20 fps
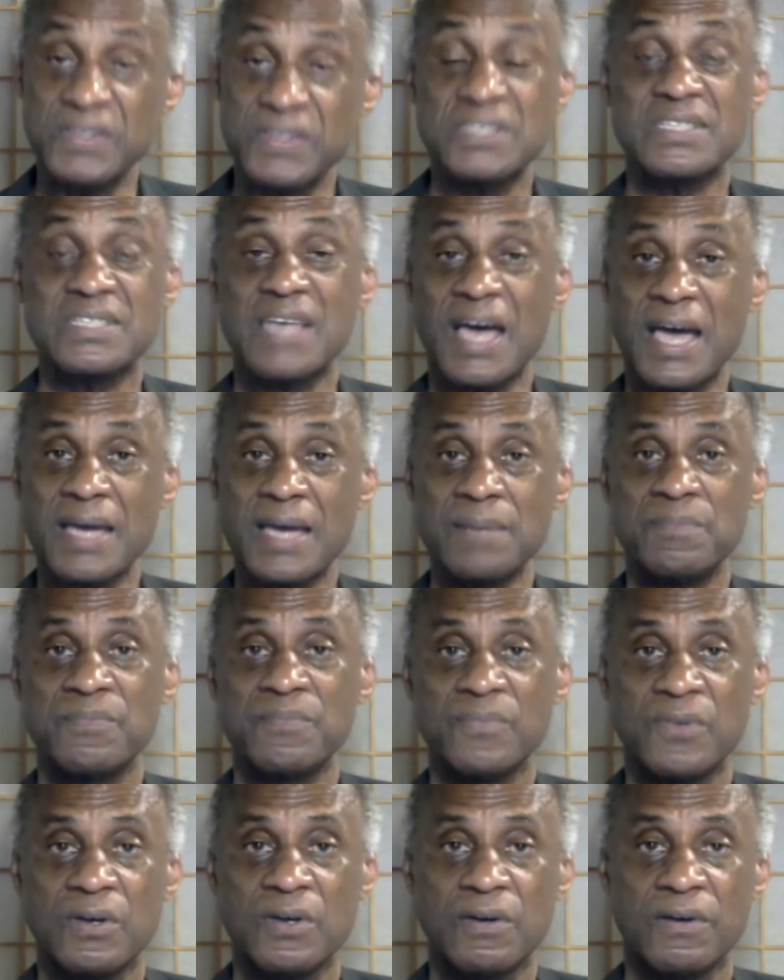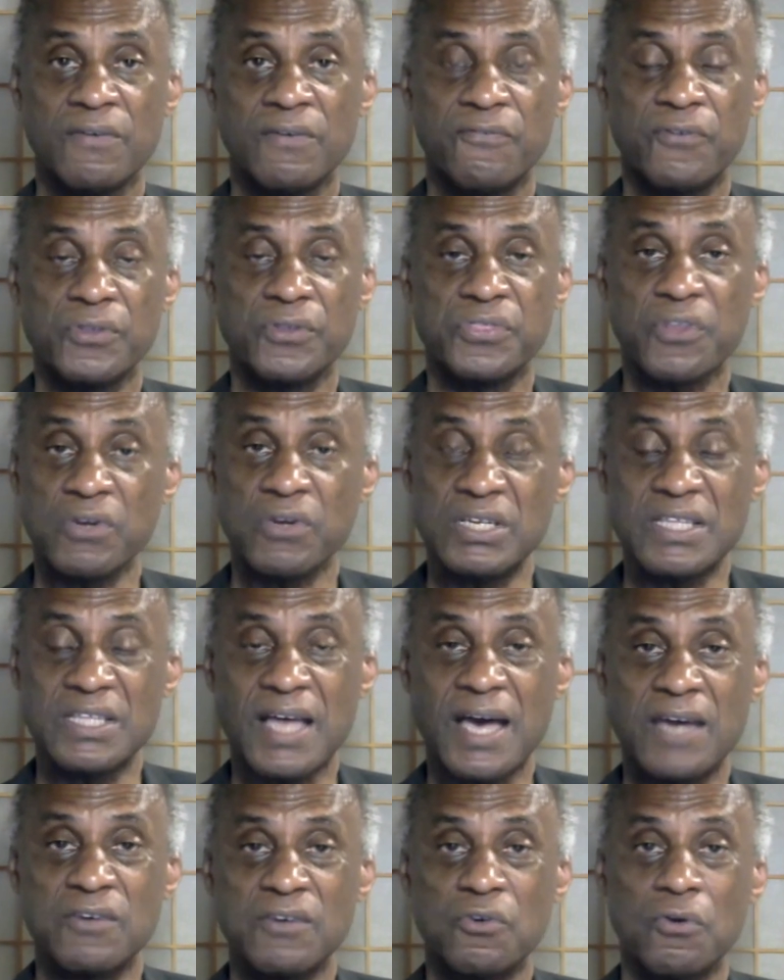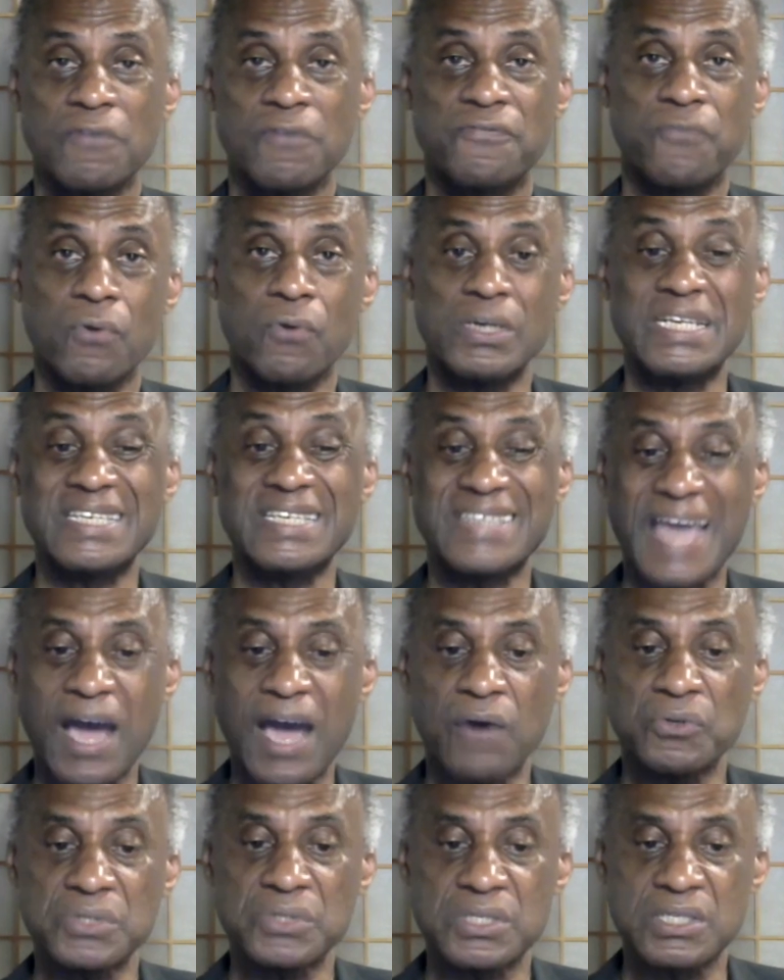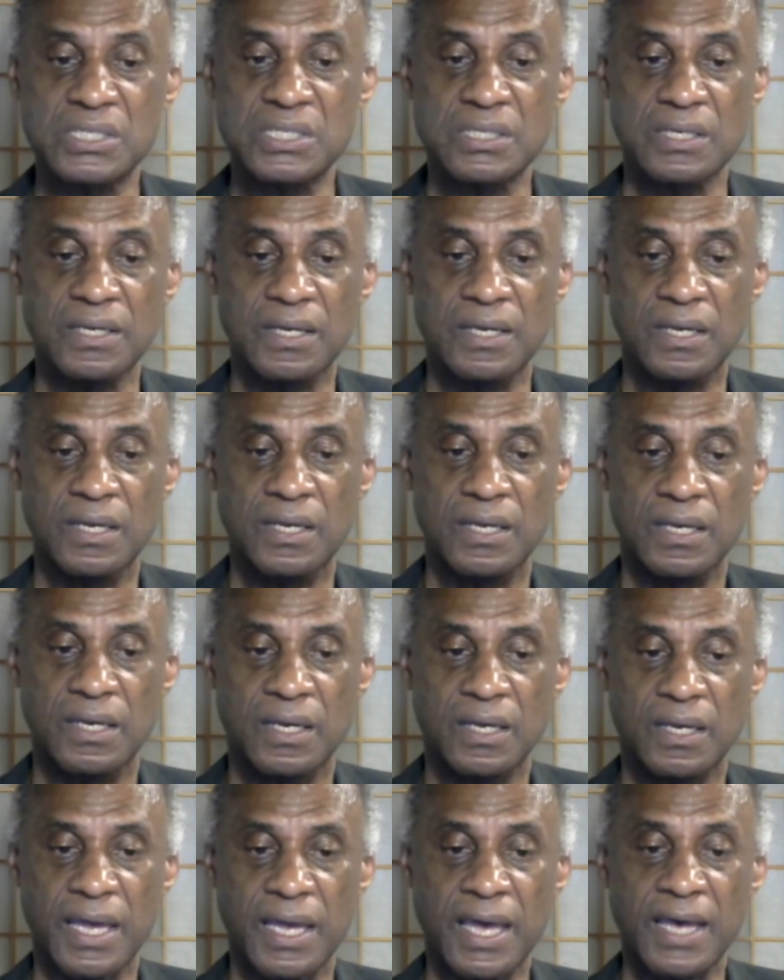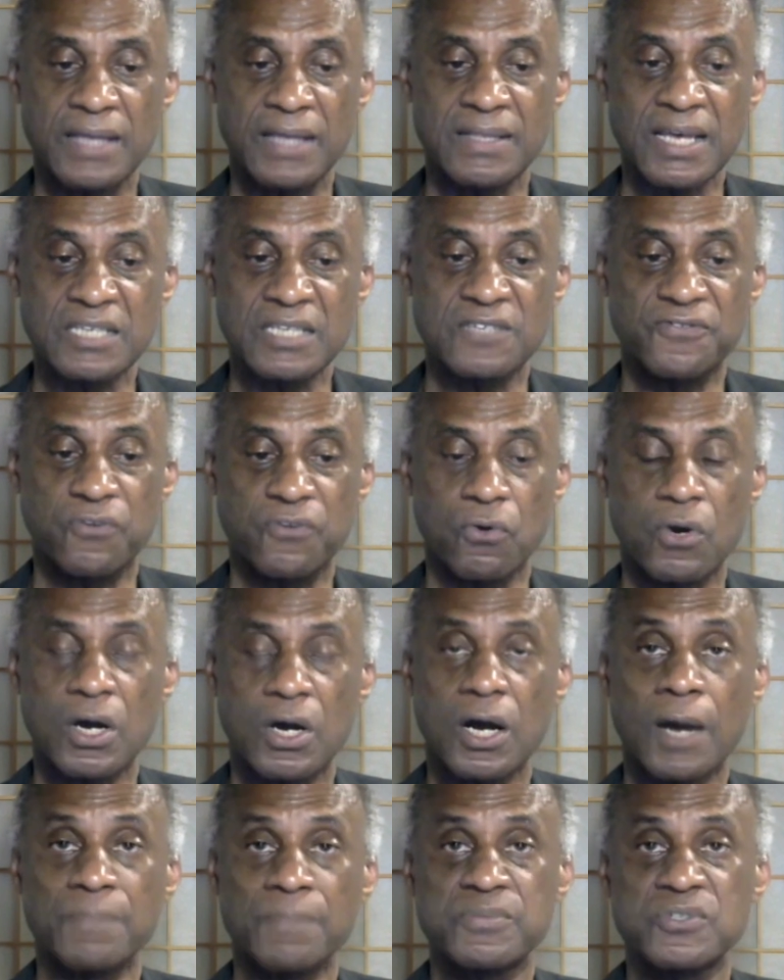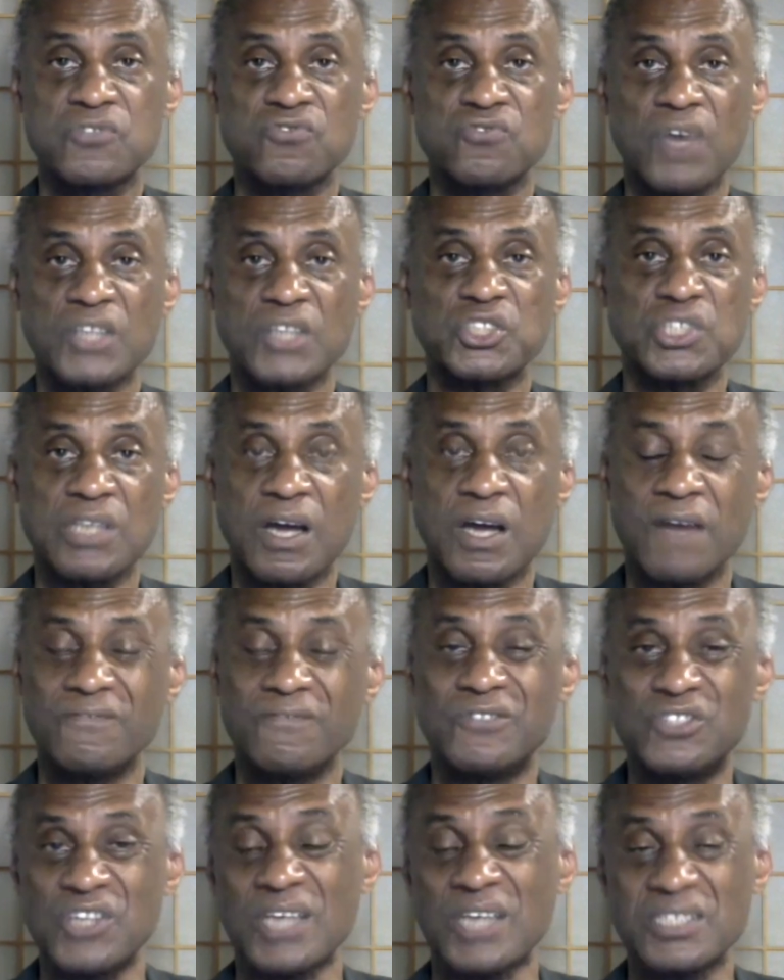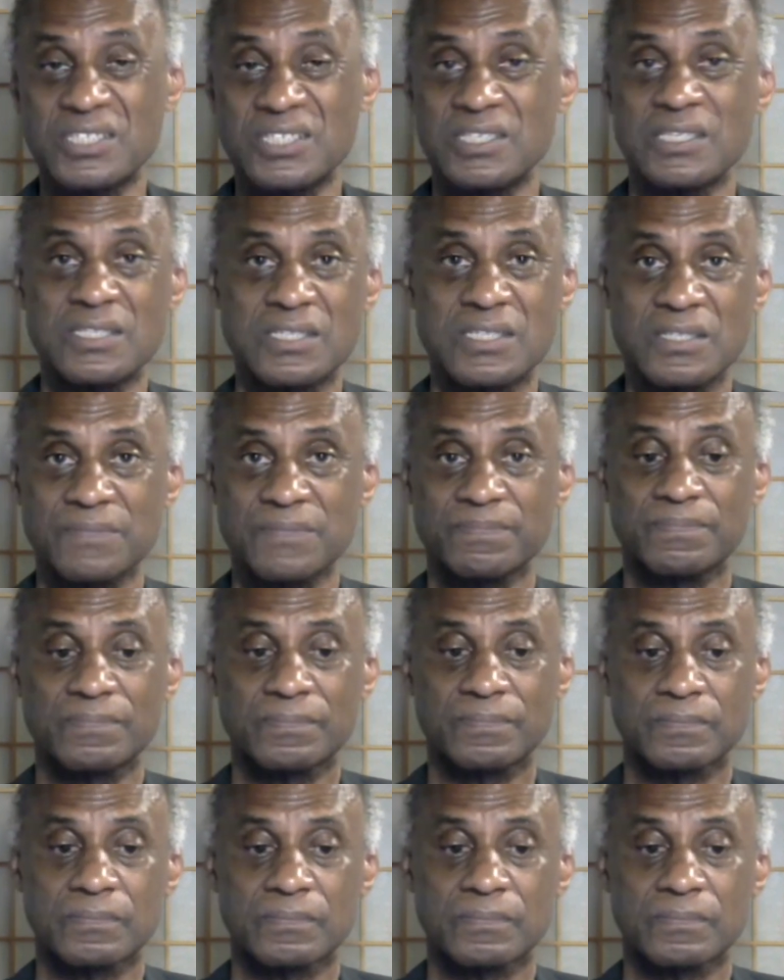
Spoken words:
this time for 39 or 40 counts. And that's for obstruction of justice.